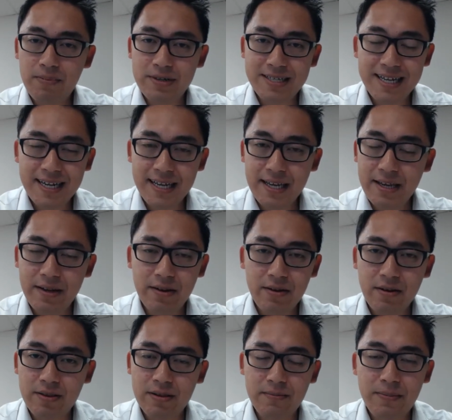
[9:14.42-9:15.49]
presenting
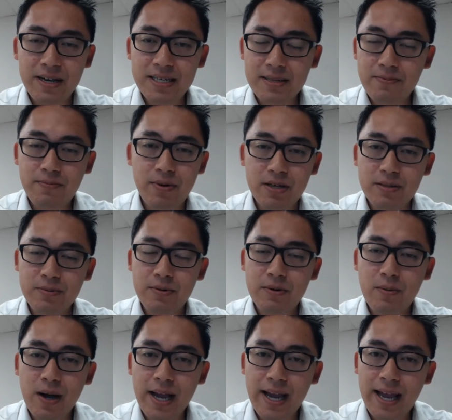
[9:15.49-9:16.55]
in not the best
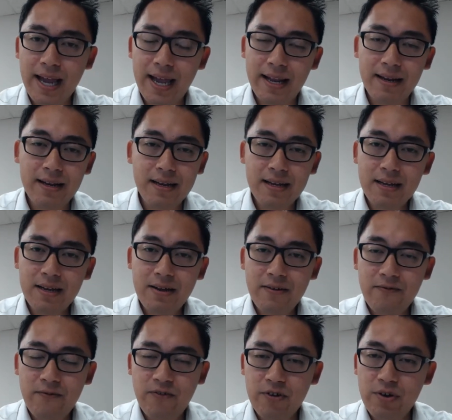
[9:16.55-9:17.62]
possible way, and
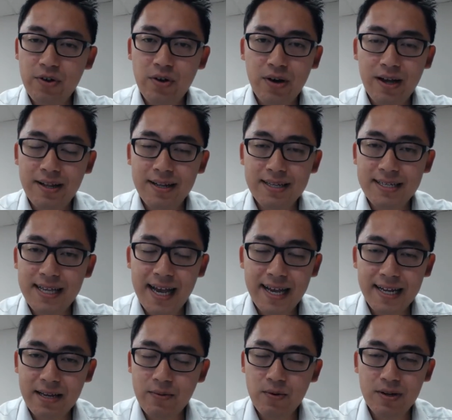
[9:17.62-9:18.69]
for not
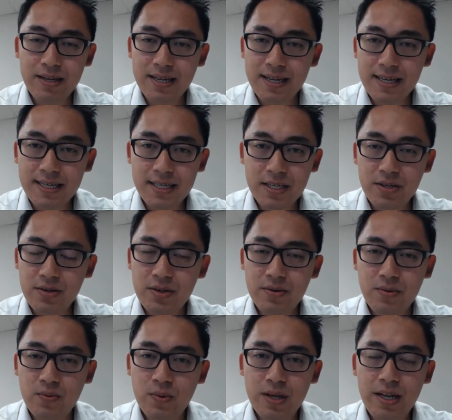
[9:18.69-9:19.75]
understanding what it is,
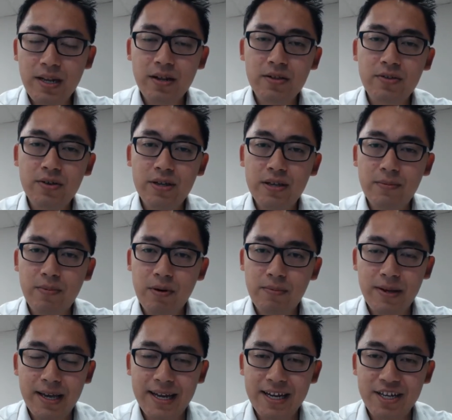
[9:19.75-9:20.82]
you're really not doing your
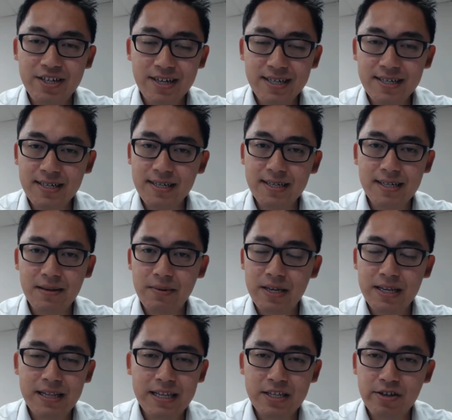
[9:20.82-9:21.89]
property any justice. I
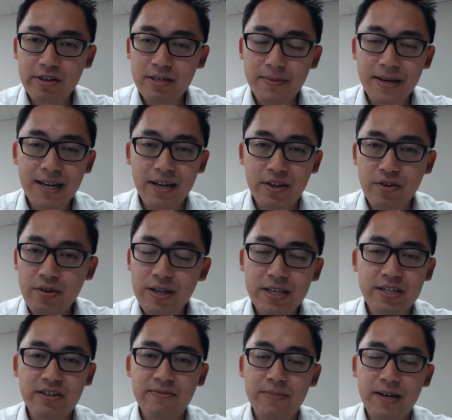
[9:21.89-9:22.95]
mean, it deserves better. You
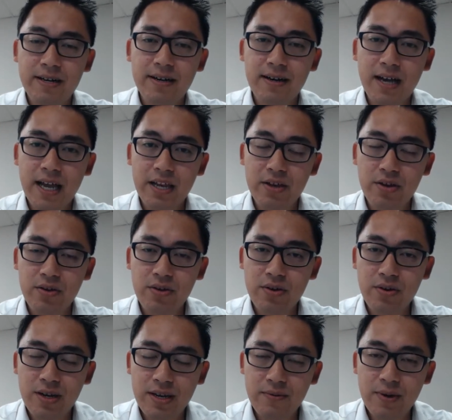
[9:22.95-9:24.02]
deserve better, and
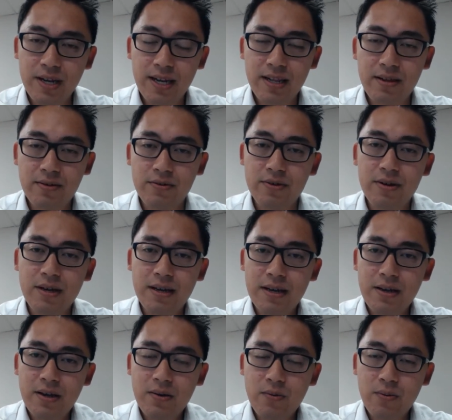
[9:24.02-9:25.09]
you really need to
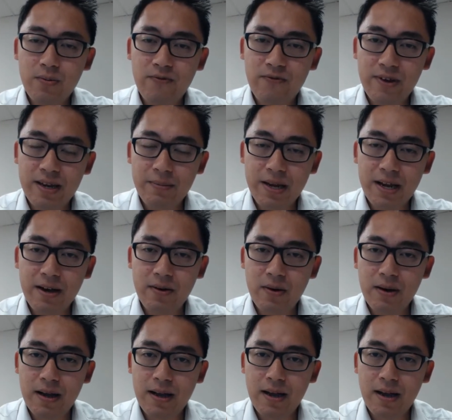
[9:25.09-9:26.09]
think about